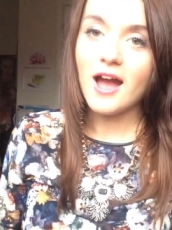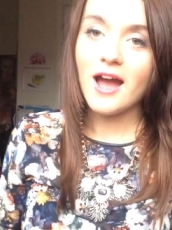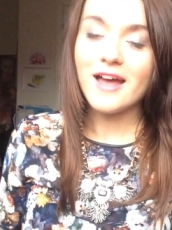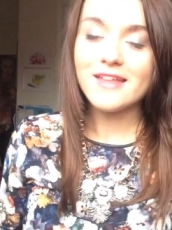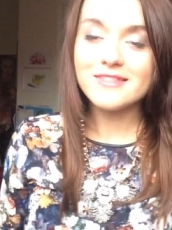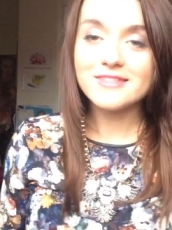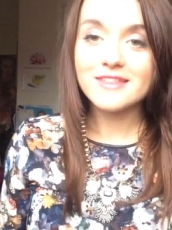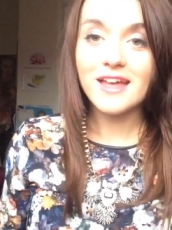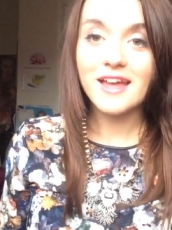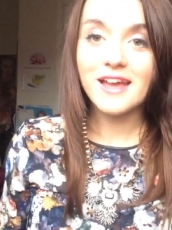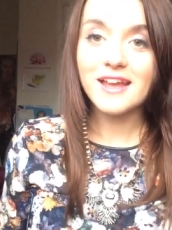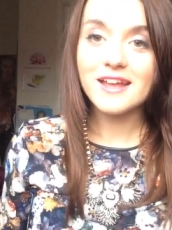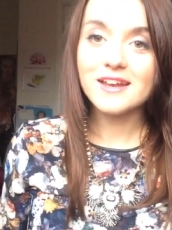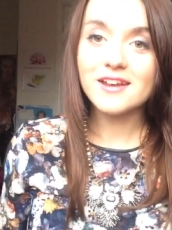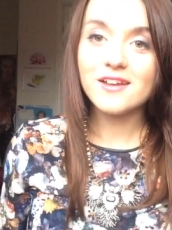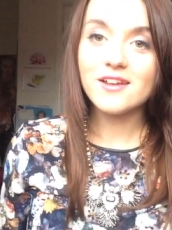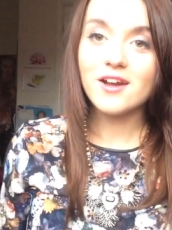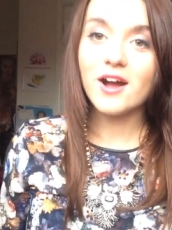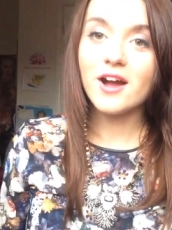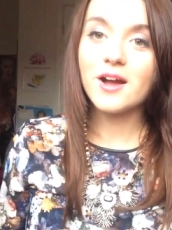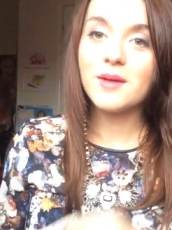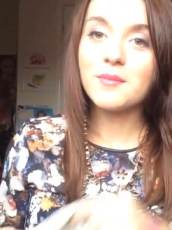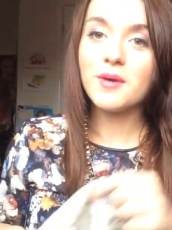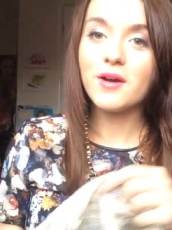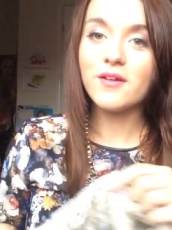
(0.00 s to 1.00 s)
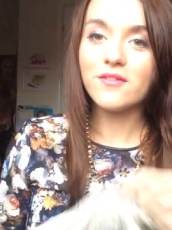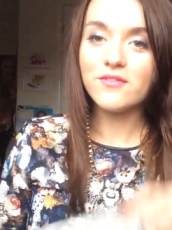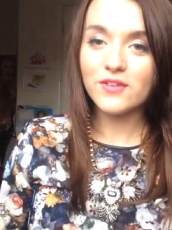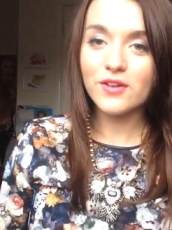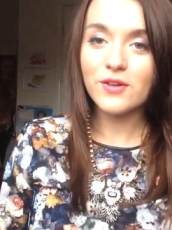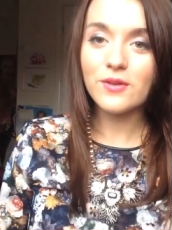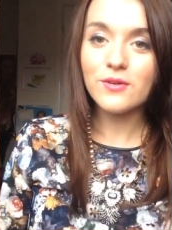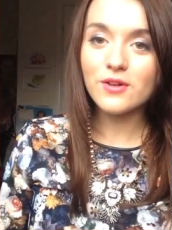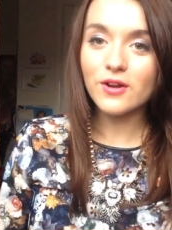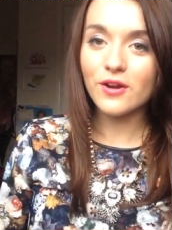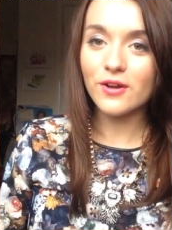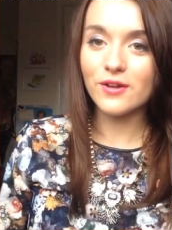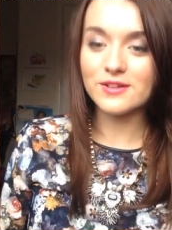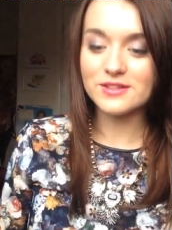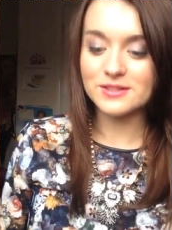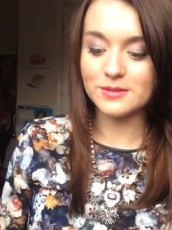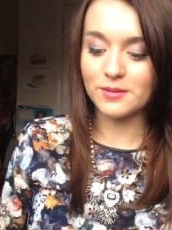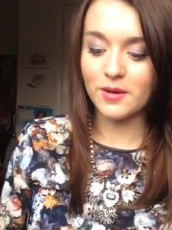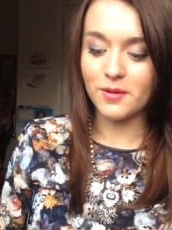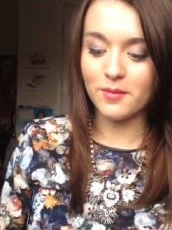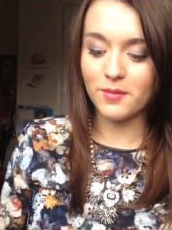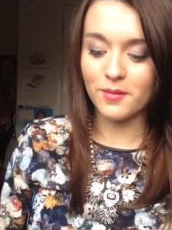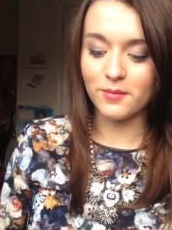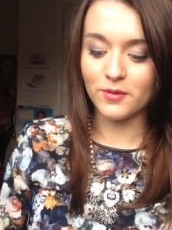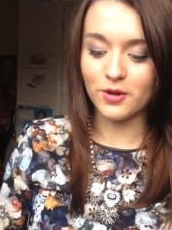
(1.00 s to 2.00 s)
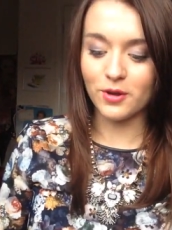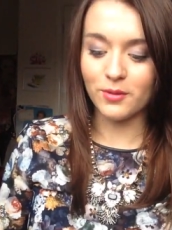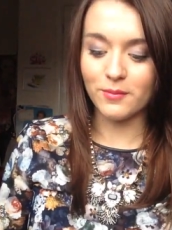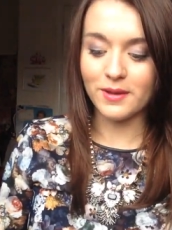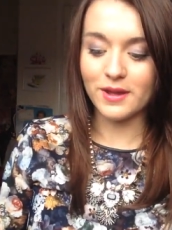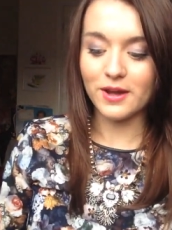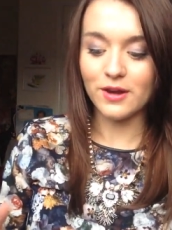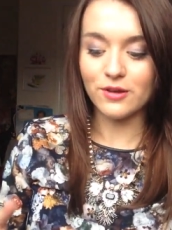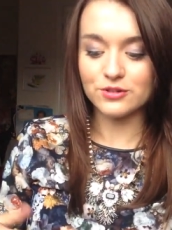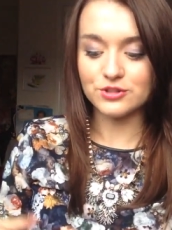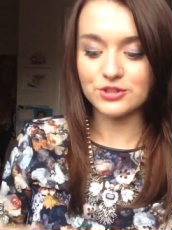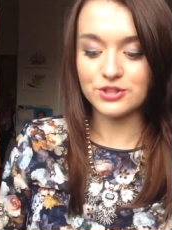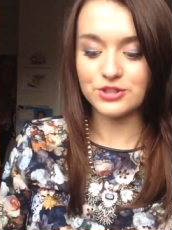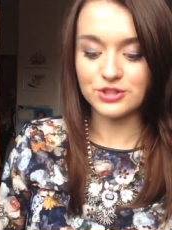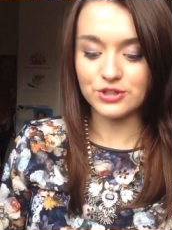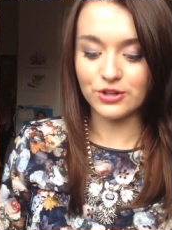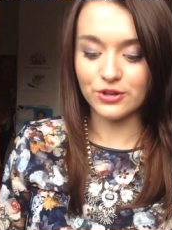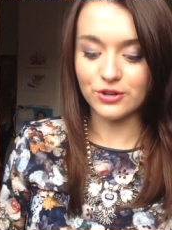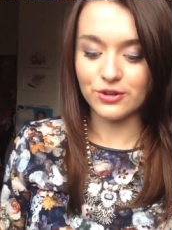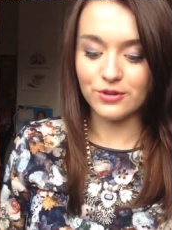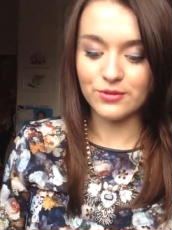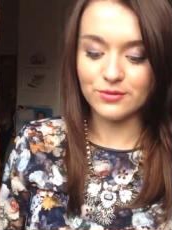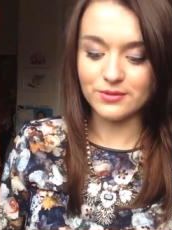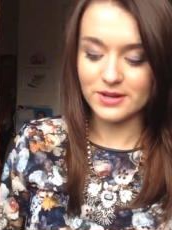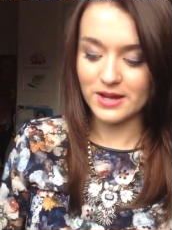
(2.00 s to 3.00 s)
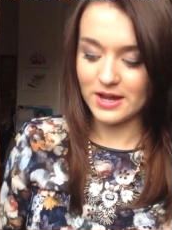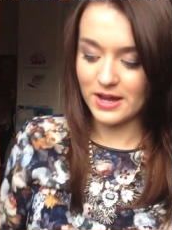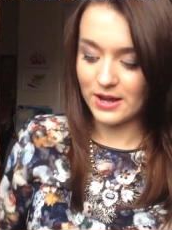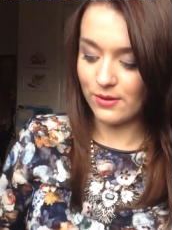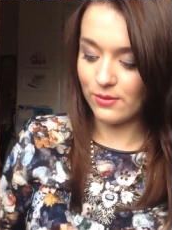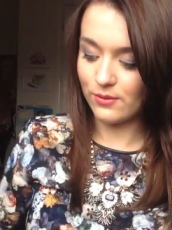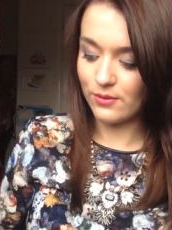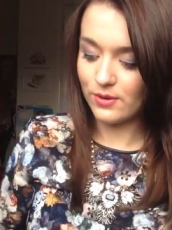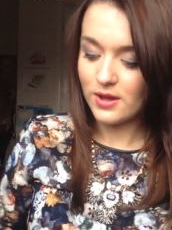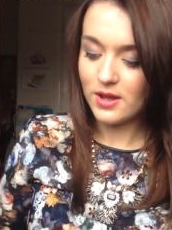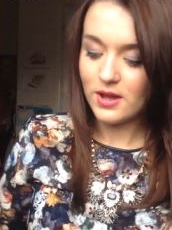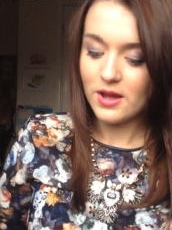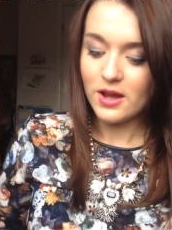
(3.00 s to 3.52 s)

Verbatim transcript: And then um, a few clothes that my mum got me, I'll just show you now.